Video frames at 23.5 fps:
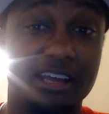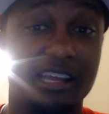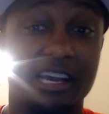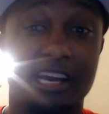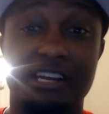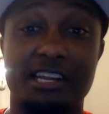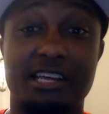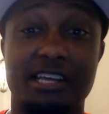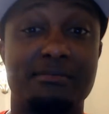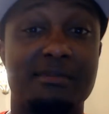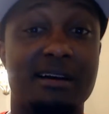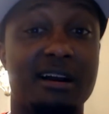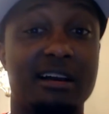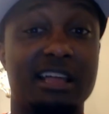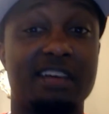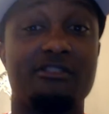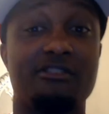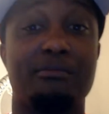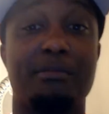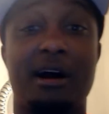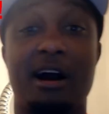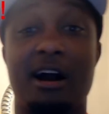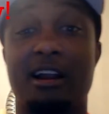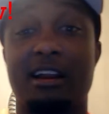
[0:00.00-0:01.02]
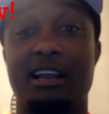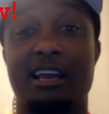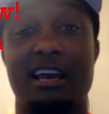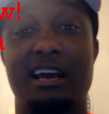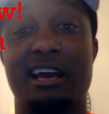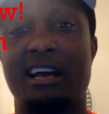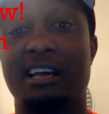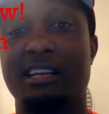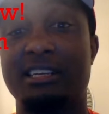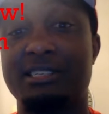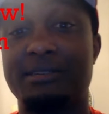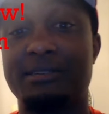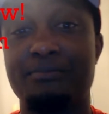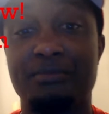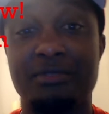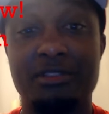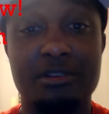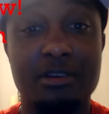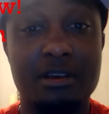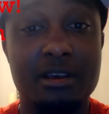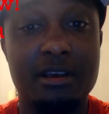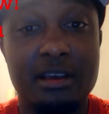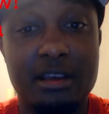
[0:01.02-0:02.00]
Like, it doesn't matter. They have a podcast,
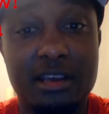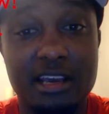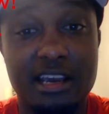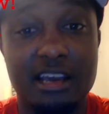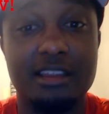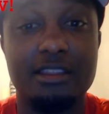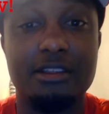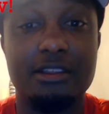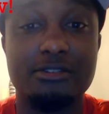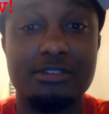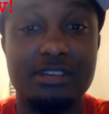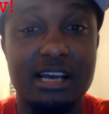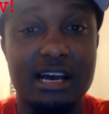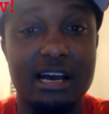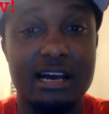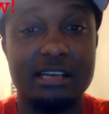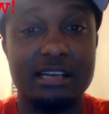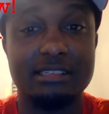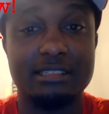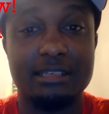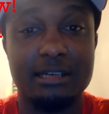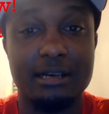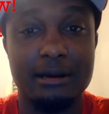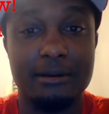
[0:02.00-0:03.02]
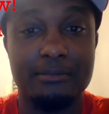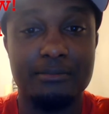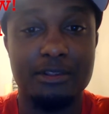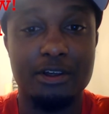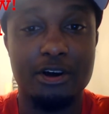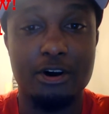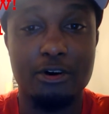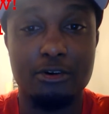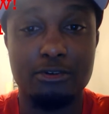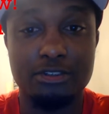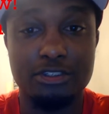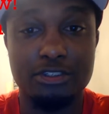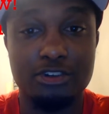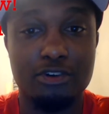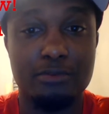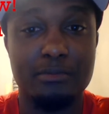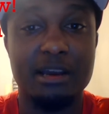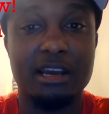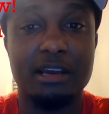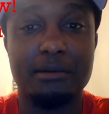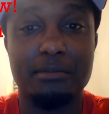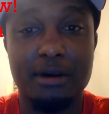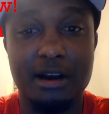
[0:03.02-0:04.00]
and those guys, the hosts, you know,
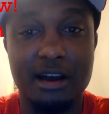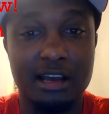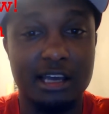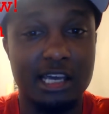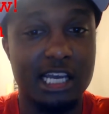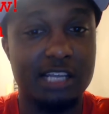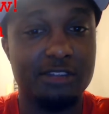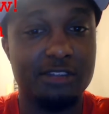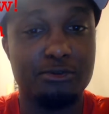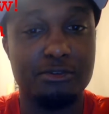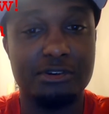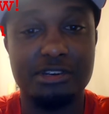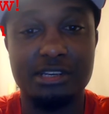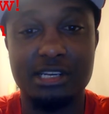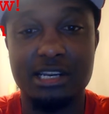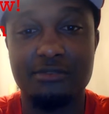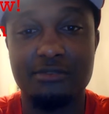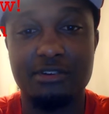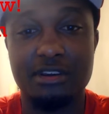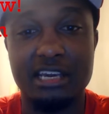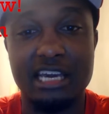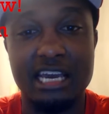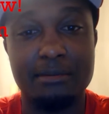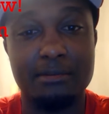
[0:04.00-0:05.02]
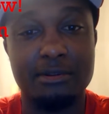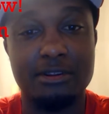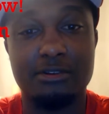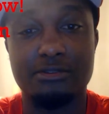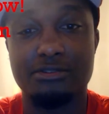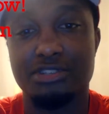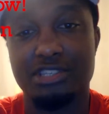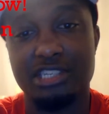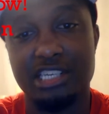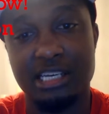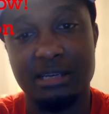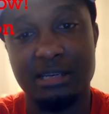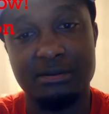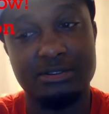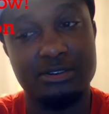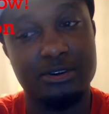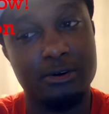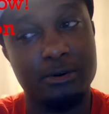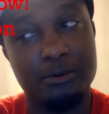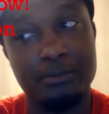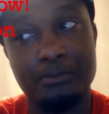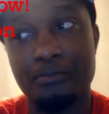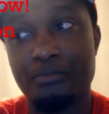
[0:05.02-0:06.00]
make a podcast for each and every game with those teams.
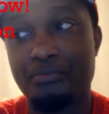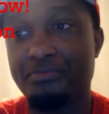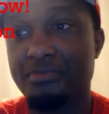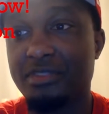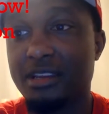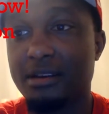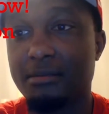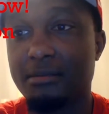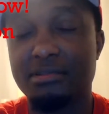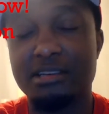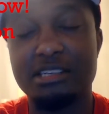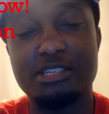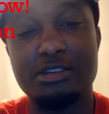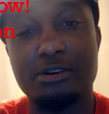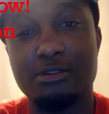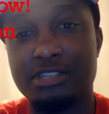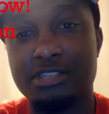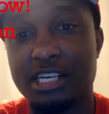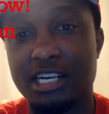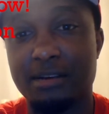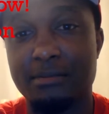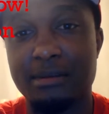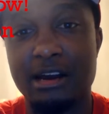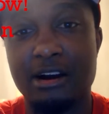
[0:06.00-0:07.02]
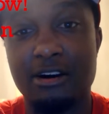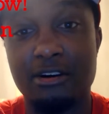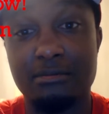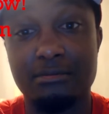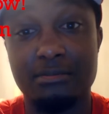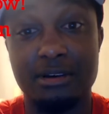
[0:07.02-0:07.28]
So please go check them out.